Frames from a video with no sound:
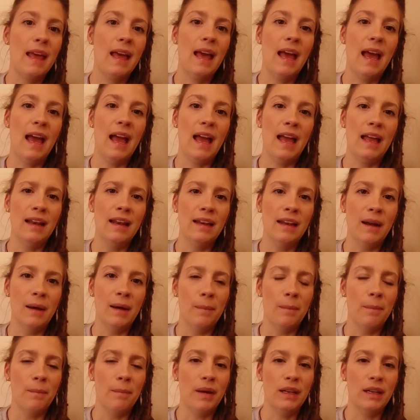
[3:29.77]
and
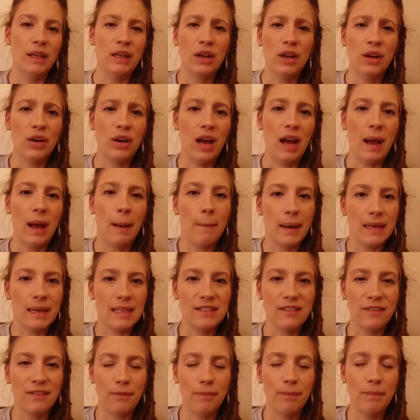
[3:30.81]
I don't know, I must
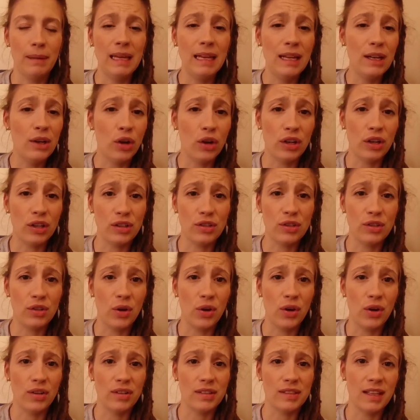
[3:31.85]
have peed on it too
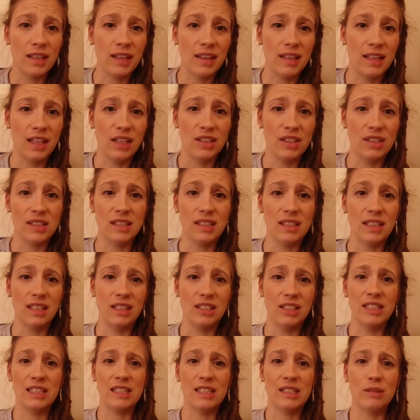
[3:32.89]
hard or something, because it
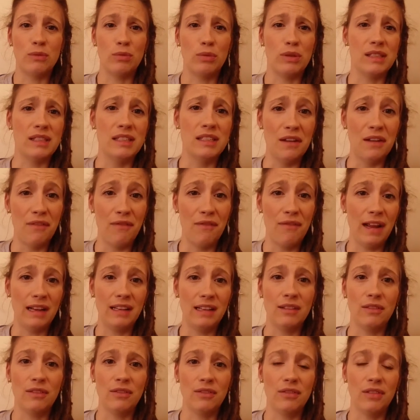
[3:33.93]
just was
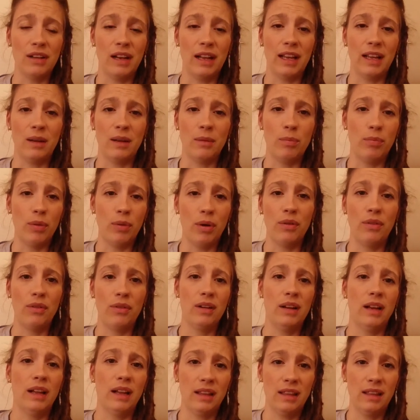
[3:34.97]
defective, like it
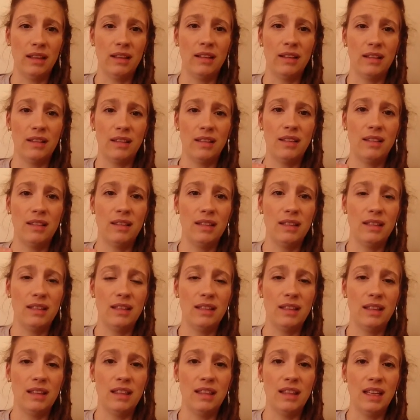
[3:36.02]
broke, like the
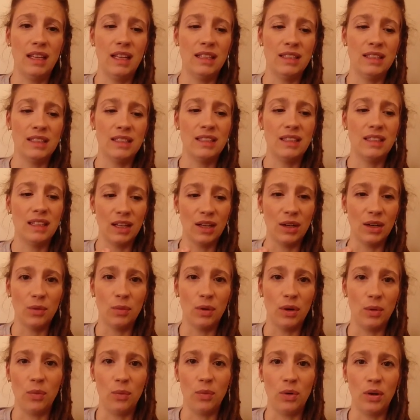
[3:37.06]
thing just didn't
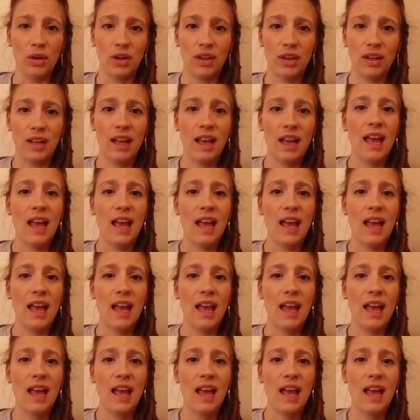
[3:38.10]
want to work.